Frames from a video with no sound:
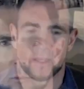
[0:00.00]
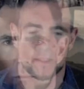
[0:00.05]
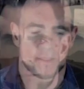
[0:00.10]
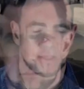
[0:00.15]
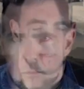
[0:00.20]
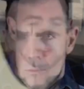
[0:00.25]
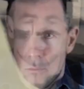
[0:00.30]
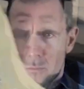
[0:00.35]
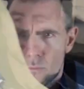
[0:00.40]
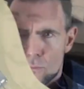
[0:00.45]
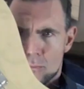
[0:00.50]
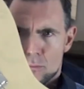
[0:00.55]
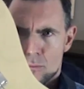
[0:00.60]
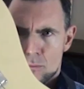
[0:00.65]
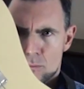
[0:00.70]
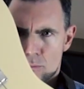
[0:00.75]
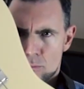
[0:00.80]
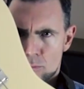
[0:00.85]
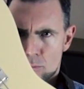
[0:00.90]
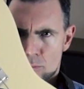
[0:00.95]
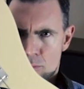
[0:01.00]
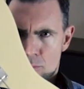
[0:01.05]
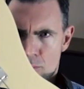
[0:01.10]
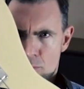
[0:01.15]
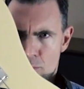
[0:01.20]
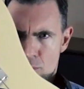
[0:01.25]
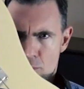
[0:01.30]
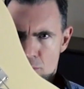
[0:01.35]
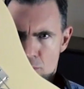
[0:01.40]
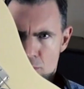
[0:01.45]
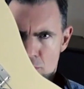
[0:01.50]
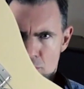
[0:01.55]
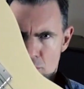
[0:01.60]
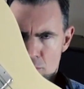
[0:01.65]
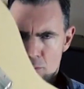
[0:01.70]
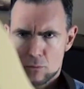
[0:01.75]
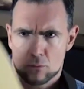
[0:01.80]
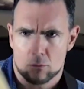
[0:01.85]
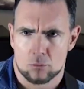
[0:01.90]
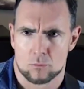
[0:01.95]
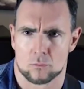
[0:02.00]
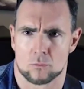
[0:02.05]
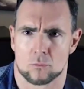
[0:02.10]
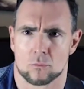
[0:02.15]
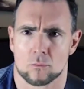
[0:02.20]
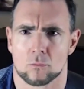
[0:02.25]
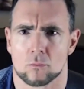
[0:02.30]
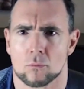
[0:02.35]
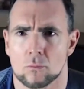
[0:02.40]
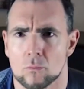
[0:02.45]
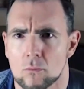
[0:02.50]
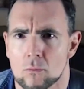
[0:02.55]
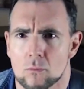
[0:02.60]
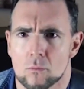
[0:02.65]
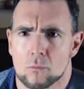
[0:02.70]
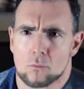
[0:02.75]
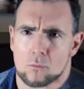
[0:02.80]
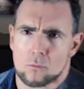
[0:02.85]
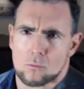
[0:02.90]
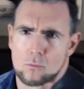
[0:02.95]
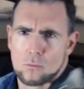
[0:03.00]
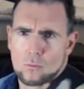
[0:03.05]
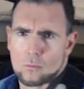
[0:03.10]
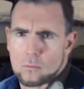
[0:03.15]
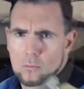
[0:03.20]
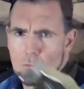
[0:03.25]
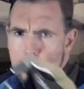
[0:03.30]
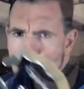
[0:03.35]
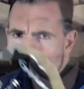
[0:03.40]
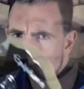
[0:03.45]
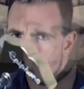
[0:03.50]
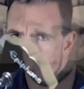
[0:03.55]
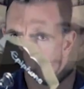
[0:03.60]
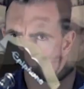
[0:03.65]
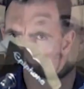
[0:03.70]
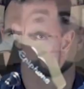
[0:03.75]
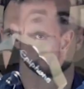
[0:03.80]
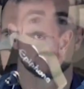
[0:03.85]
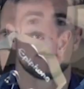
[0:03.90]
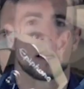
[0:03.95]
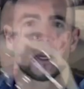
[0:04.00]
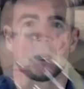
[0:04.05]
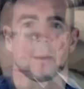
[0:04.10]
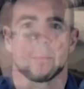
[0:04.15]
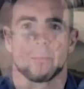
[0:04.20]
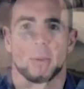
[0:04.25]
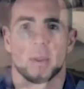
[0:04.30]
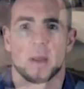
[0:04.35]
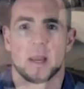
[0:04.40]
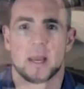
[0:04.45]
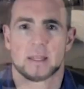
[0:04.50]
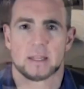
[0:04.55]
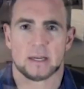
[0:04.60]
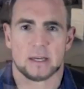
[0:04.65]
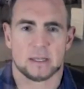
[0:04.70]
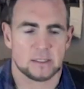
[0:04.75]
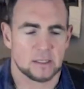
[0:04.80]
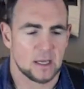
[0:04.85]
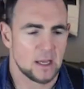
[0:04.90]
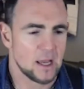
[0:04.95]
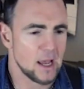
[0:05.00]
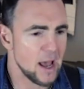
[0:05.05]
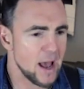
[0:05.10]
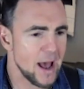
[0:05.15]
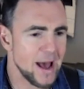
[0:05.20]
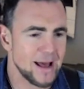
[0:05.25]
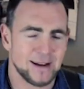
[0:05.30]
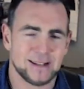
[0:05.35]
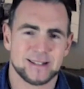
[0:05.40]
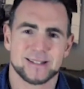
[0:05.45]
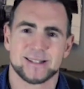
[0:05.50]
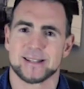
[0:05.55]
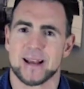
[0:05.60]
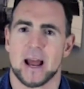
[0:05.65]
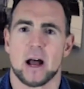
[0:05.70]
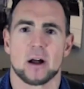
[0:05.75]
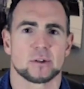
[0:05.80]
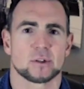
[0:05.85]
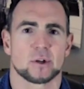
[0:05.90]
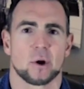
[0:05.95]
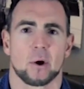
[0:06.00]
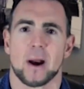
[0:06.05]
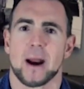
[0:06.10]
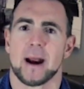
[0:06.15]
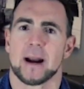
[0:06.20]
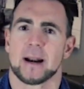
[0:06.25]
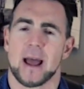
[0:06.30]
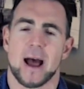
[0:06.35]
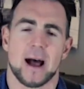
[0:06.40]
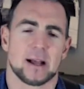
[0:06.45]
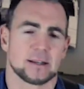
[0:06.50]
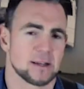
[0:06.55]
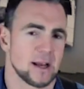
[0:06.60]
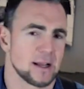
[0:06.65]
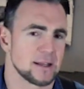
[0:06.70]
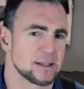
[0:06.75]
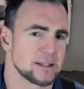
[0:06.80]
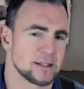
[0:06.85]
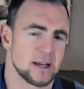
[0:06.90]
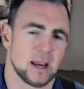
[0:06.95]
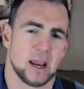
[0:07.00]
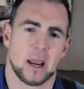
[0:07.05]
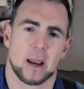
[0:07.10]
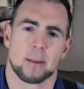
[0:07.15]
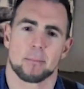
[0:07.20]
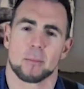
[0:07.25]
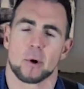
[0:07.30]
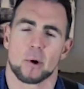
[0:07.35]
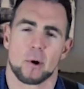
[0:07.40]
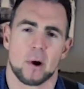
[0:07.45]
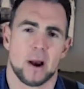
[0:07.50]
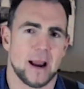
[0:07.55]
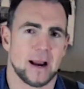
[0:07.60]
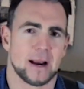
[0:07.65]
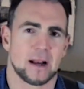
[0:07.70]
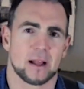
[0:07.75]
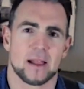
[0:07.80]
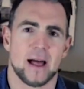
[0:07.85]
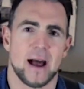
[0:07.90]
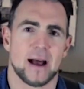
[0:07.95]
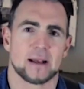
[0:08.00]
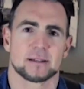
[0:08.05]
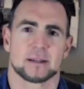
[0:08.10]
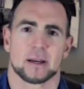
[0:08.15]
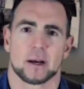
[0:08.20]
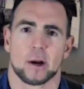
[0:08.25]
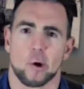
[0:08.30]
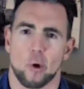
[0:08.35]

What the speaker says: This is in the exact opposite direction, where it's so light, anybody can play this, and it sounds great, has that same great classic